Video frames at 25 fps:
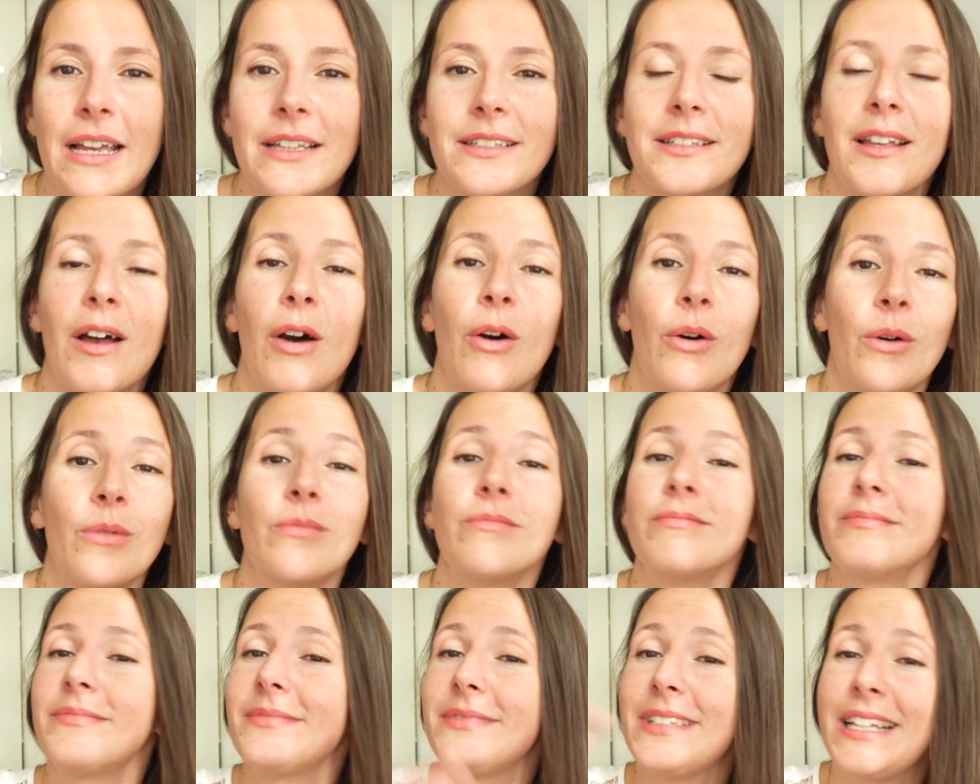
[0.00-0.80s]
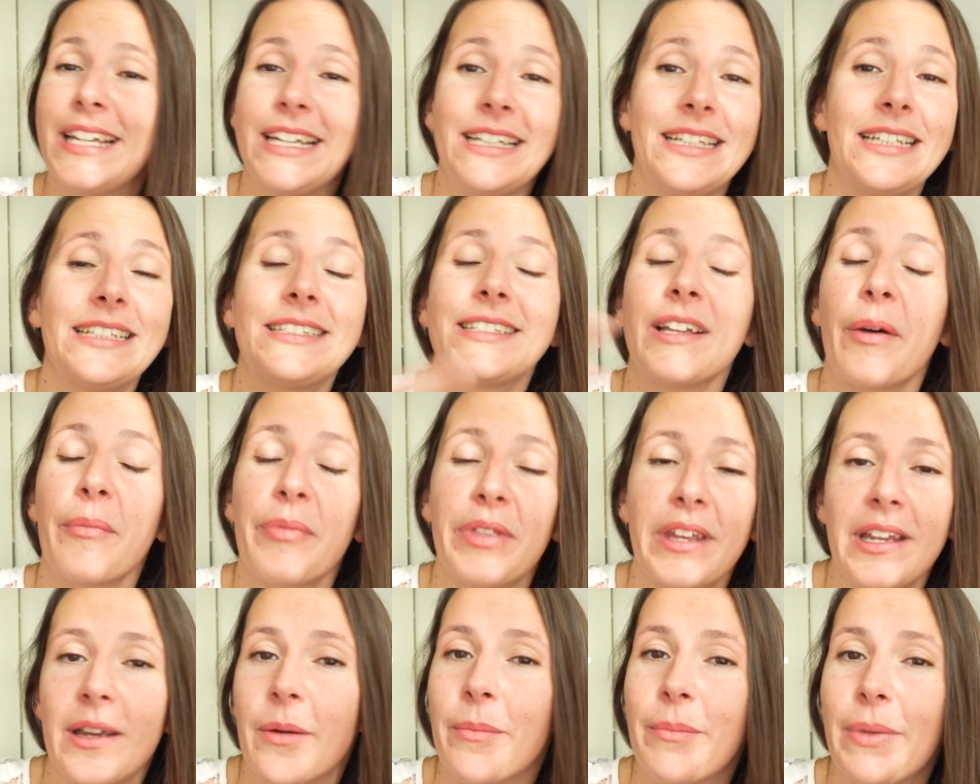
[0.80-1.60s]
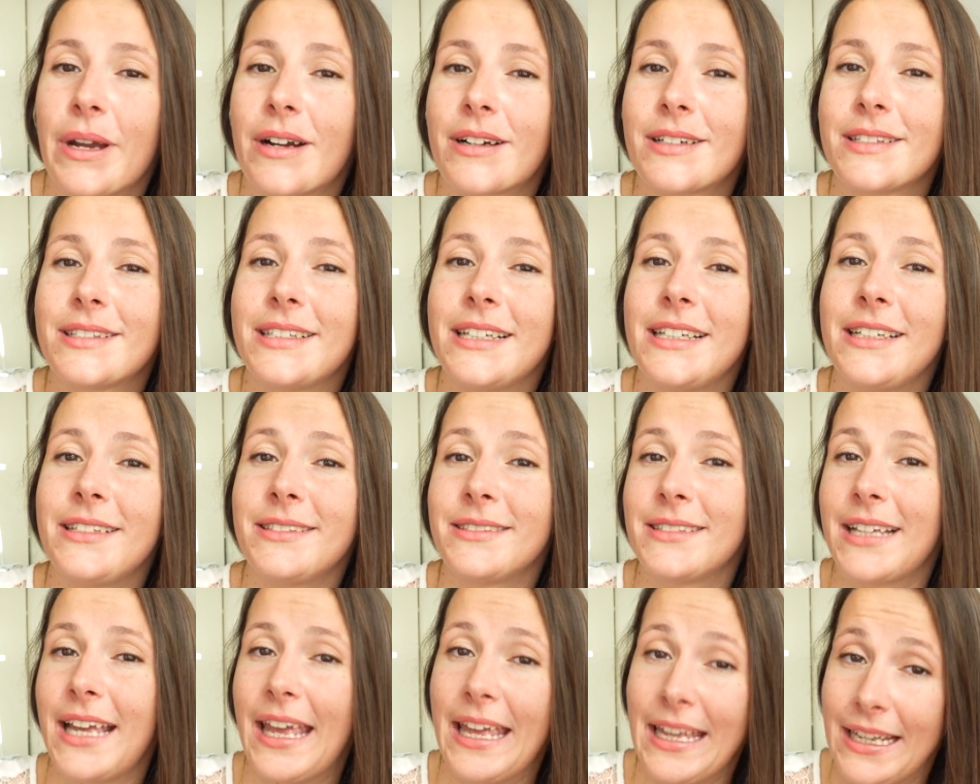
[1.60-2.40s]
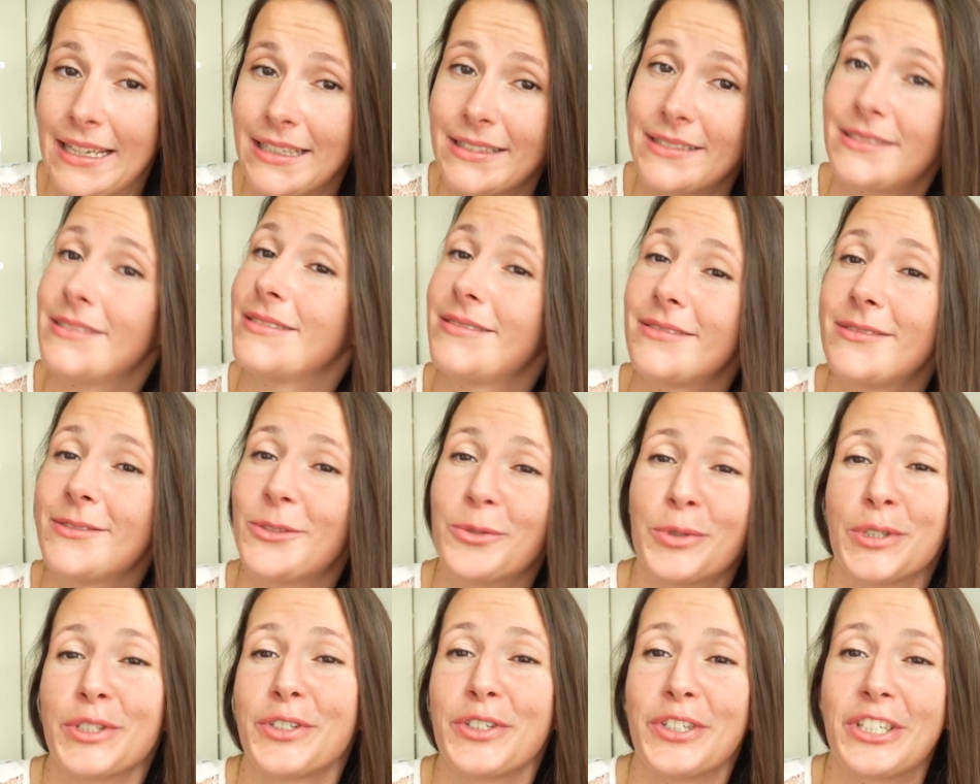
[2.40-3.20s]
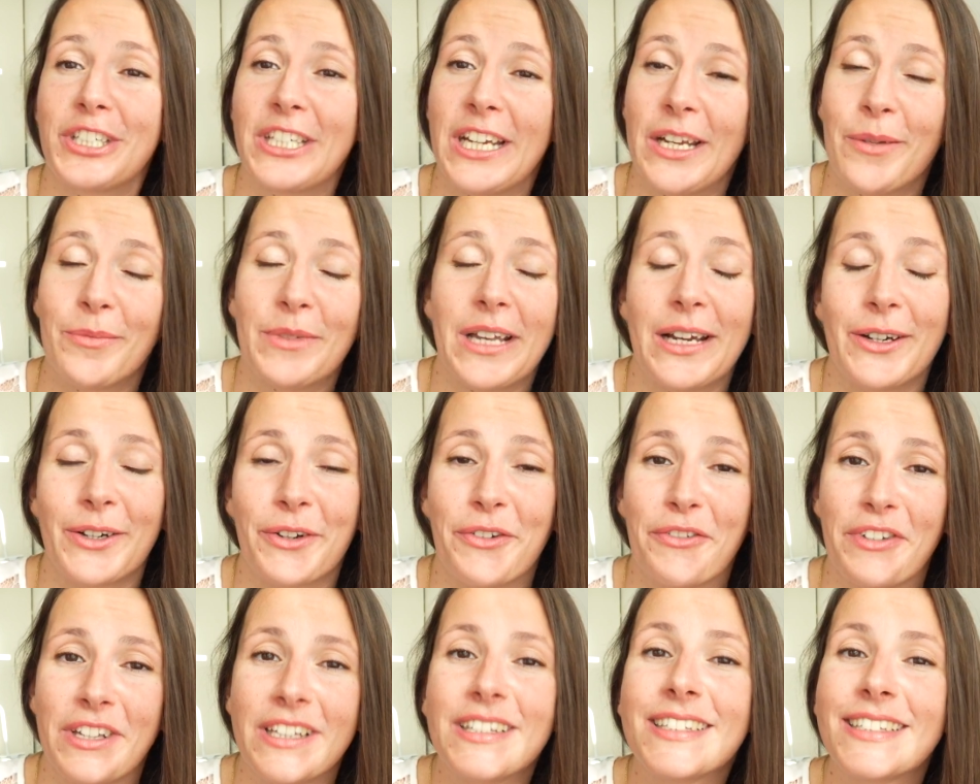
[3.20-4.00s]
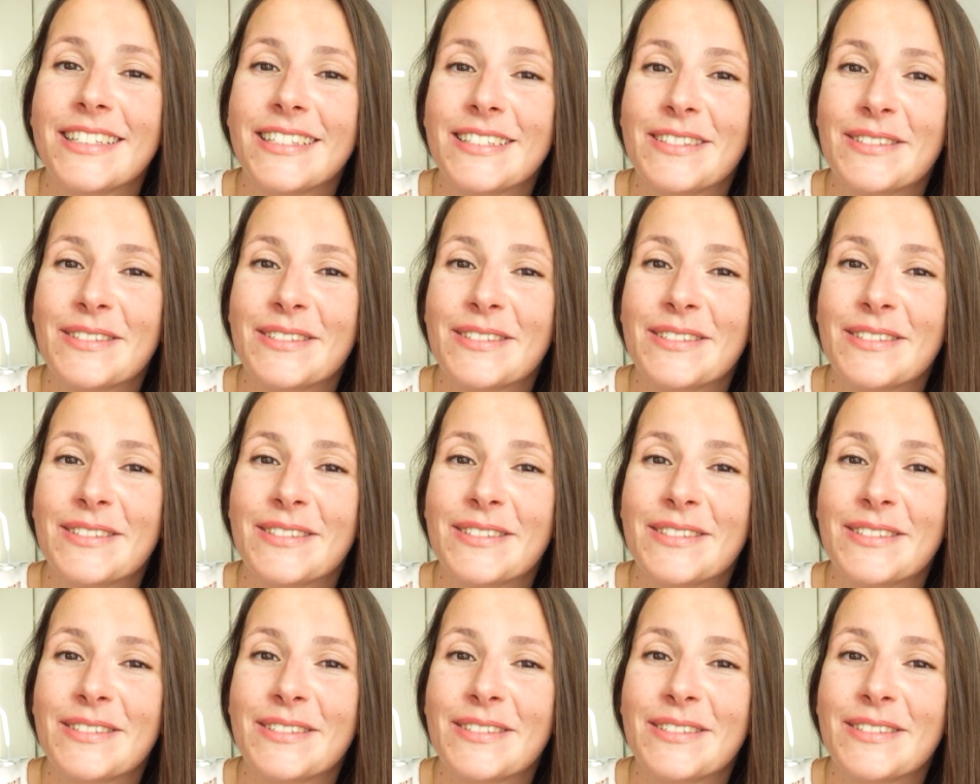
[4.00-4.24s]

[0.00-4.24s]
So he did something embarrassing and was ashamed out of it.